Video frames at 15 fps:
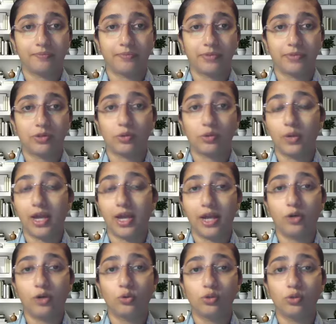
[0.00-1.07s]
So
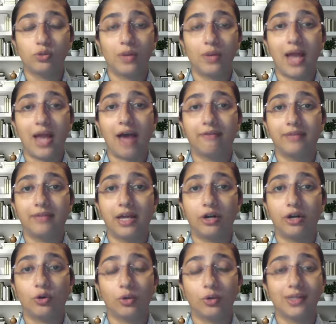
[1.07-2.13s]
AI tools will have
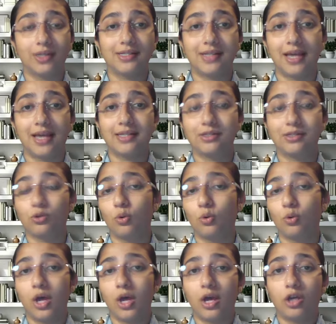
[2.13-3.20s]
their token size.
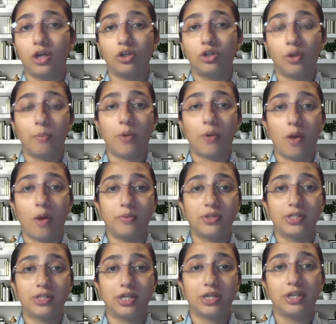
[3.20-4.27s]
So your
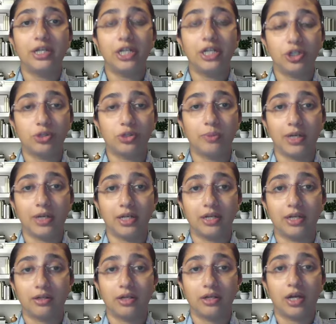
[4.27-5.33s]
prompts needs to be in
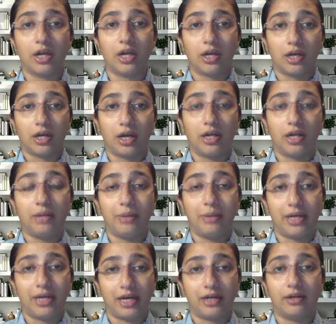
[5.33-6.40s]
a
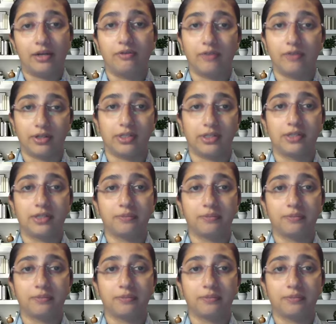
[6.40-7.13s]
limited words.